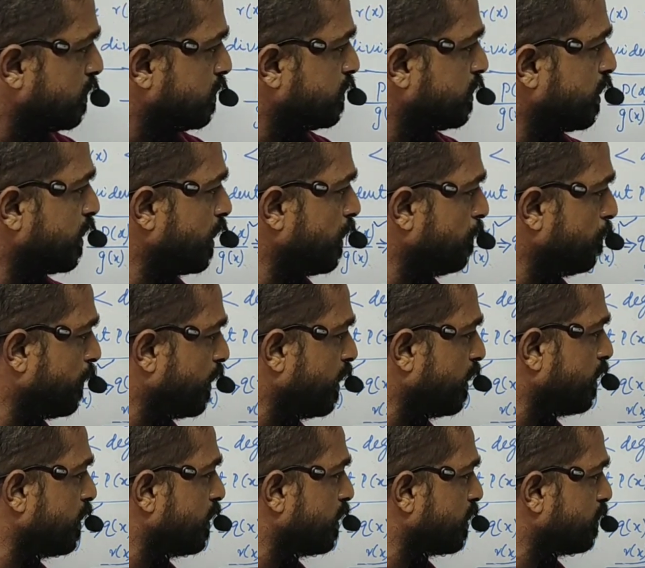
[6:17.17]
the
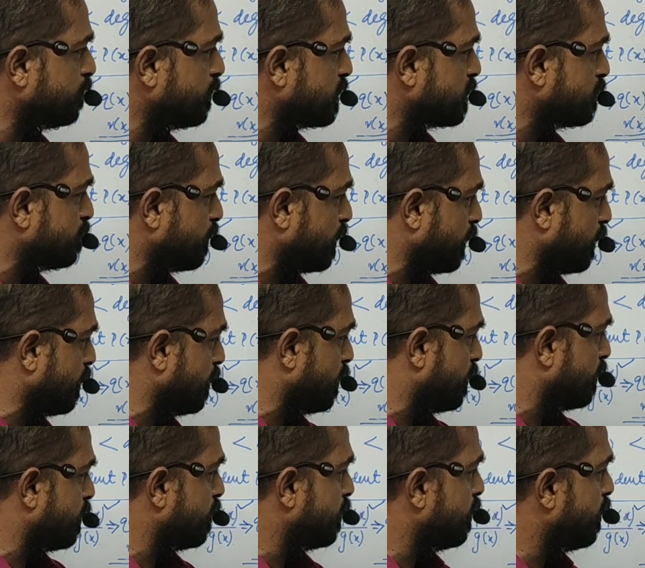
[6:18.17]
remainder must
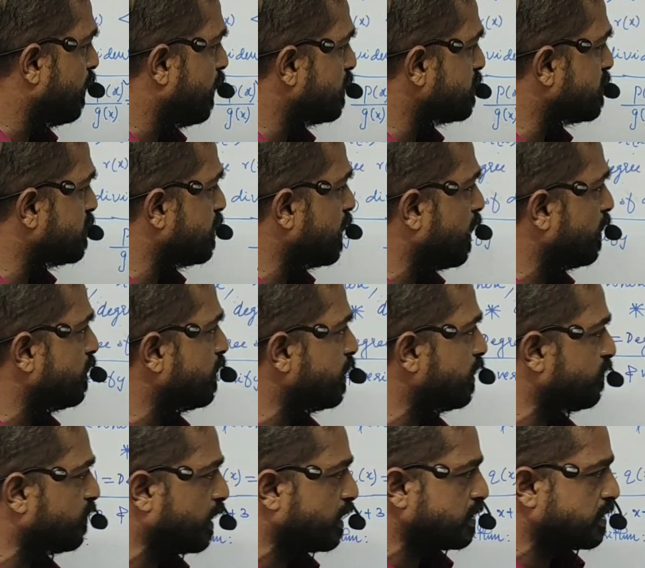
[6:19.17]
be less than the
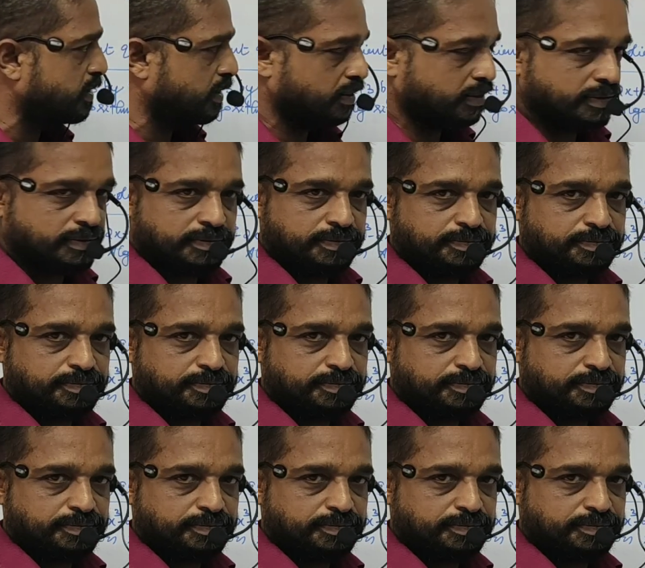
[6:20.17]
divisor.